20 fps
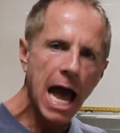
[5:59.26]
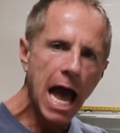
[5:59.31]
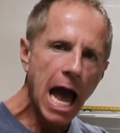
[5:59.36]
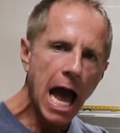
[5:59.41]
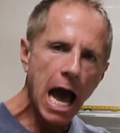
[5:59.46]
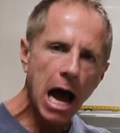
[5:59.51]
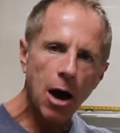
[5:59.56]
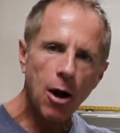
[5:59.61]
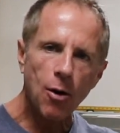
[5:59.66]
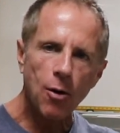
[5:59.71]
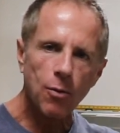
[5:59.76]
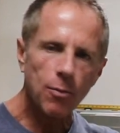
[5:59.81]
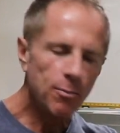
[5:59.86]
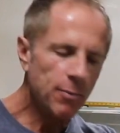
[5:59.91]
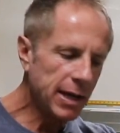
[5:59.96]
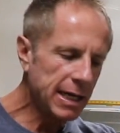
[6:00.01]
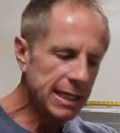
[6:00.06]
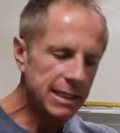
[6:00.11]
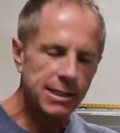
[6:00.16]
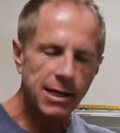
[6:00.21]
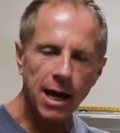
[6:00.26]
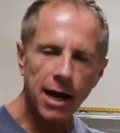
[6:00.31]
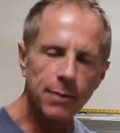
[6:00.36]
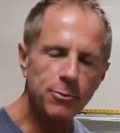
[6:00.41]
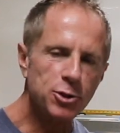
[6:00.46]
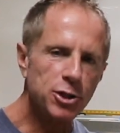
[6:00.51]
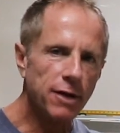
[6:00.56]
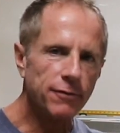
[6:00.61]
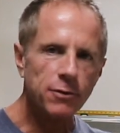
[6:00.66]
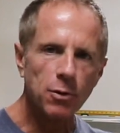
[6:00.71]
how many
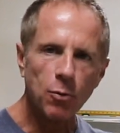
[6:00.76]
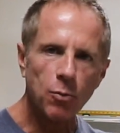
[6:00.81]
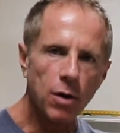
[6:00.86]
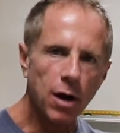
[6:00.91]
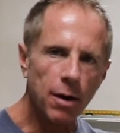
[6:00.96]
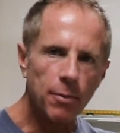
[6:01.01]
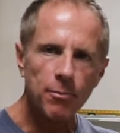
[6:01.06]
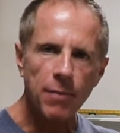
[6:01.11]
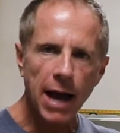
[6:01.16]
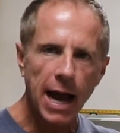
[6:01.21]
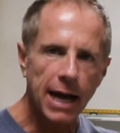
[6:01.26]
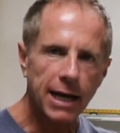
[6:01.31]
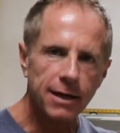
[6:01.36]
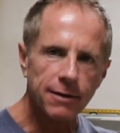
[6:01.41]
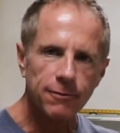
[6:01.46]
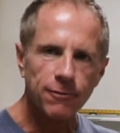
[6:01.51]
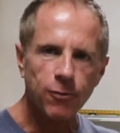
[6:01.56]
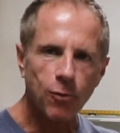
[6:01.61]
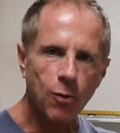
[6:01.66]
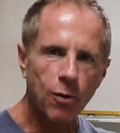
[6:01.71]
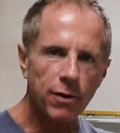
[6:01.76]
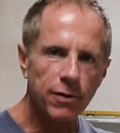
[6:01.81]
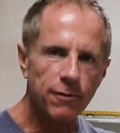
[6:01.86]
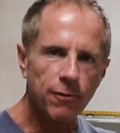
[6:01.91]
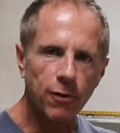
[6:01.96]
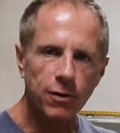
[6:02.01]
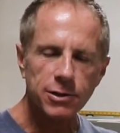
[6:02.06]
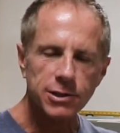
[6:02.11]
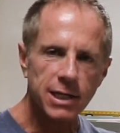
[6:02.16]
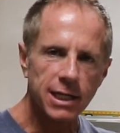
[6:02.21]
times you have to rub back and forth
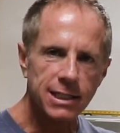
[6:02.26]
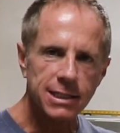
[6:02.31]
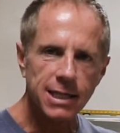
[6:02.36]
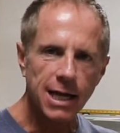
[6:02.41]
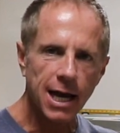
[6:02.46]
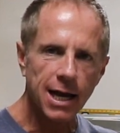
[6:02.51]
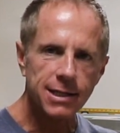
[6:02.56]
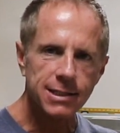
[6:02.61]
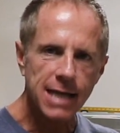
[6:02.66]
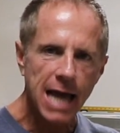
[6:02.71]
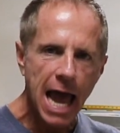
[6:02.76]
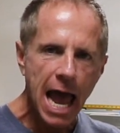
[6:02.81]
for success,